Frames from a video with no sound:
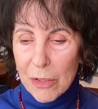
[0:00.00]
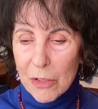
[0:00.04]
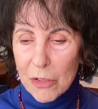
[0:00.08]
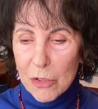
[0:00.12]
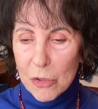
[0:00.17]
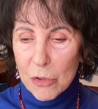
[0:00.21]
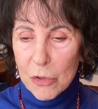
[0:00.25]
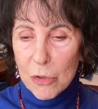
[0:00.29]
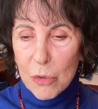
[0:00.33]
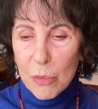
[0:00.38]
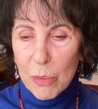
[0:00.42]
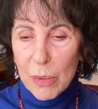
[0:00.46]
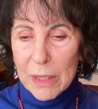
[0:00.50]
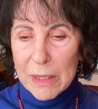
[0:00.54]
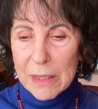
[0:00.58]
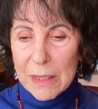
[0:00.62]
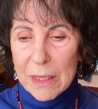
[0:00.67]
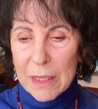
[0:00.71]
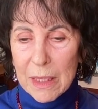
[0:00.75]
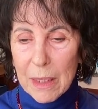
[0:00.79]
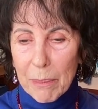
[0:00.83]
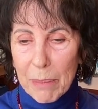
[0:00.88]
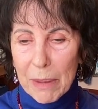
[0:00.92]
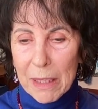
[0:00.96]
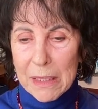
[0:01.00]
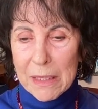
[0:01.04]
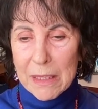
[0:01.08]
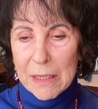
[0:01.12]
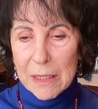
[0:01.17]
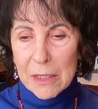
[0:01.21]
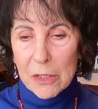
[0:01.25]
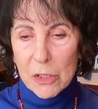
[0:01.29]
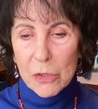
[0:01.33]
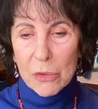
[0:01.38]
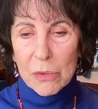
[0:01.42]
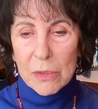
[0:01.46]
do what's in the
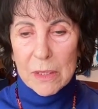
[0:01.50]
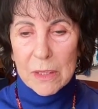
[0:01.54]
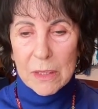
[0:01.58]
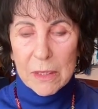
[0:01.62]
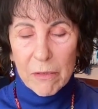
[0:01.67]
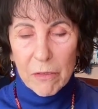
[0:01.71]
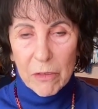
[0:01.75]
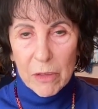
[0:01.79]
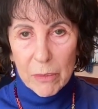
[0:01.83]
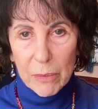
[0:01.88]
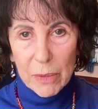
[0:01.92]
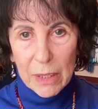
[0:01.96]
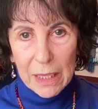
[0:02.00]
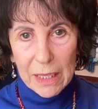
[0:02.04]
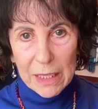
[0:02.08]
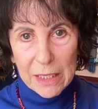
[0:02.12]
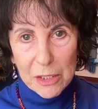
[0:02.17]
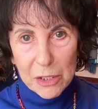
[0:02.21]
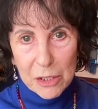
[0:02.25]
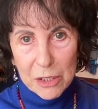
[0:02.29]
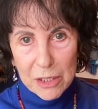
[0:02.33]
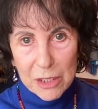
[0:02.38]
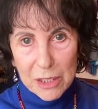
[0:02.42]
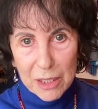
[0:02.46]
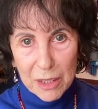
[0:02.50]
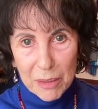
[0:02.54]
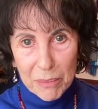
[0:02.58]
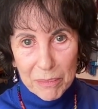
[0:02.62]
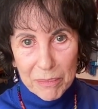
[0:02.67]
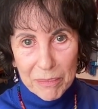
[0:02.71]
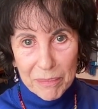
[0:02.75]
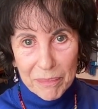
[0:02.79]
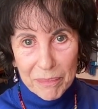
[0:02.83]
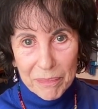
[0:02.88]
best interest of the relationship.